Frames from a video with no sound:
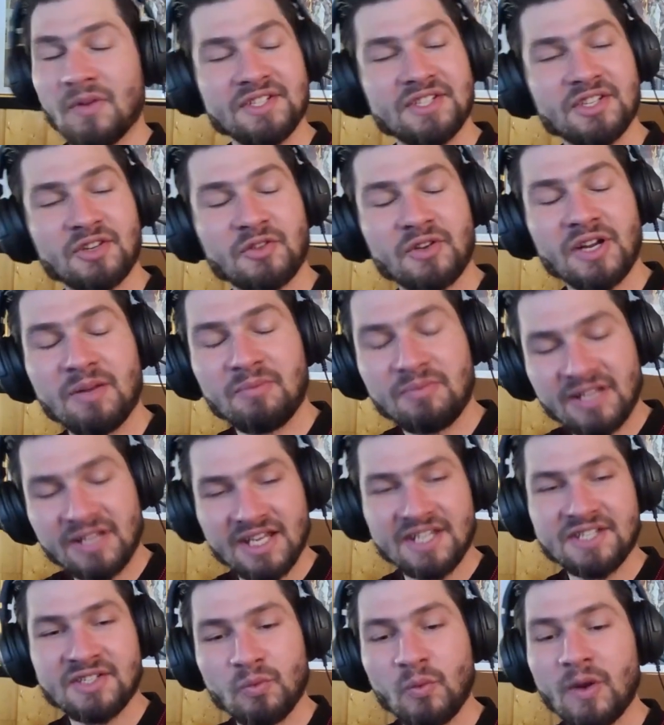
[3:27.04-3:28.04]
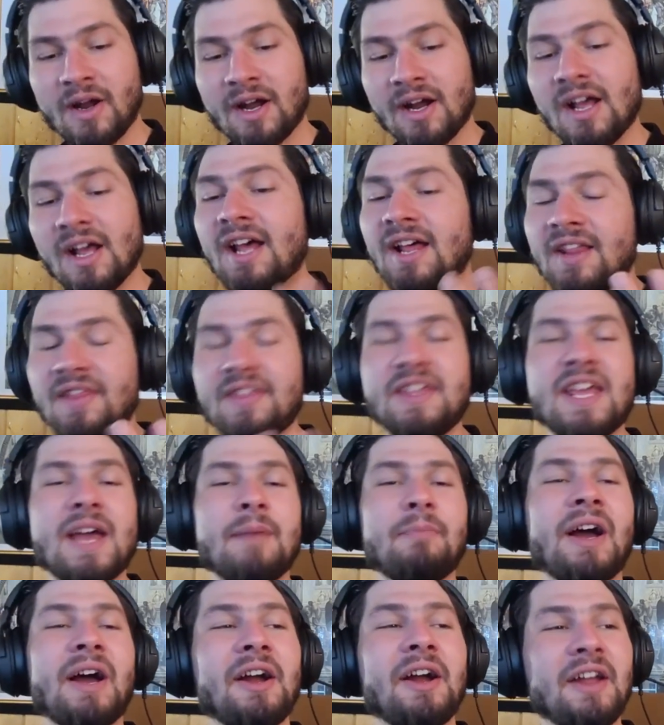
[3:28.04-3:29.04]
create a place where the
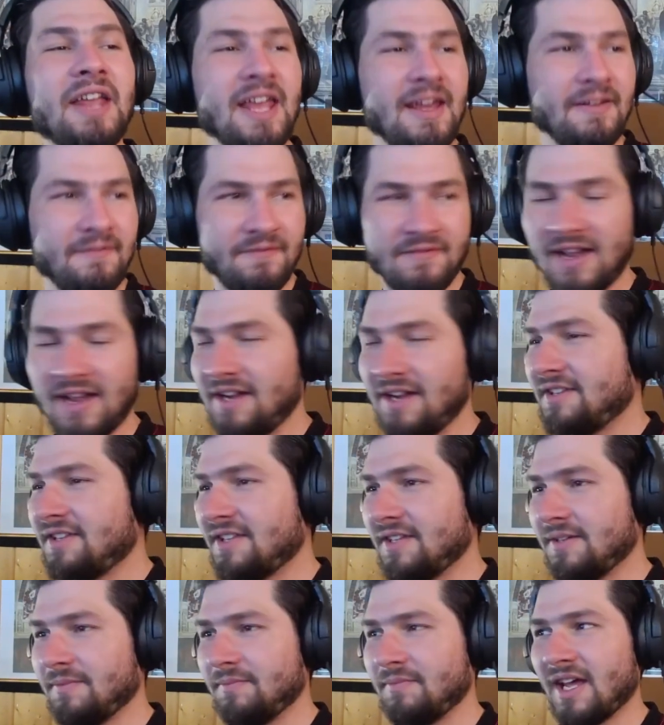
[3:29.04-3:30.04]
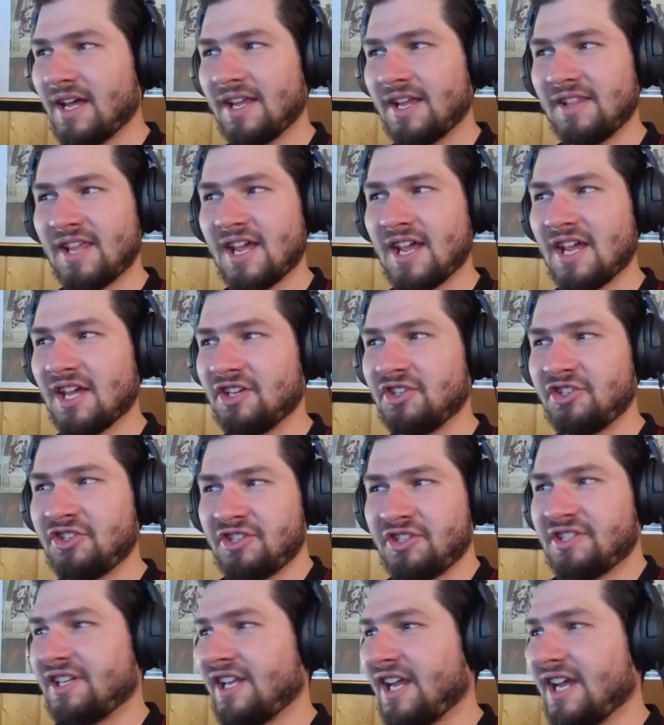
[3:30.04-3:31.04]
Empire can't find them and they can
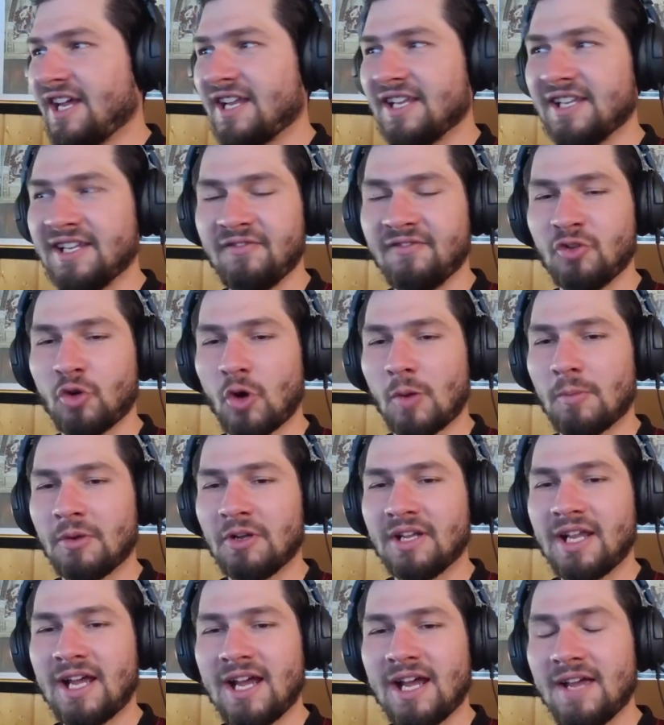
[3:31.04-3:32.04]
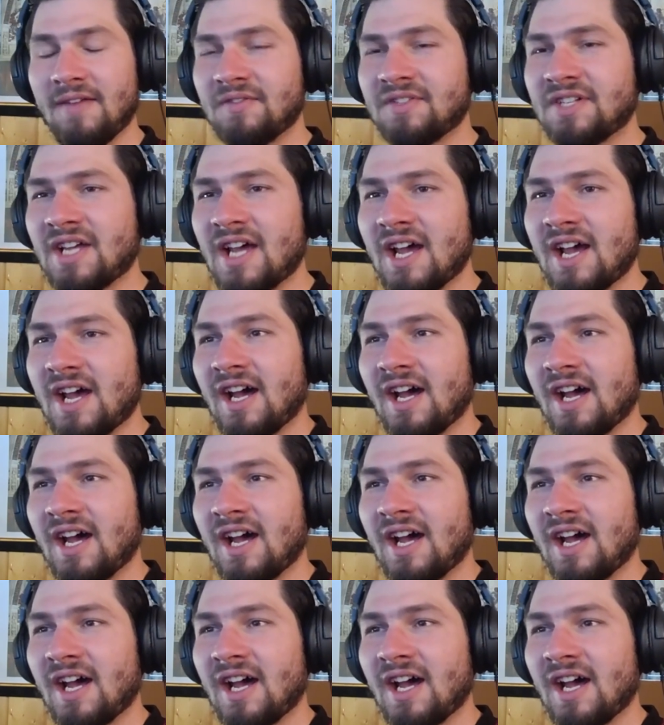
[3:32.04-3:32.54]
just like live normal lives.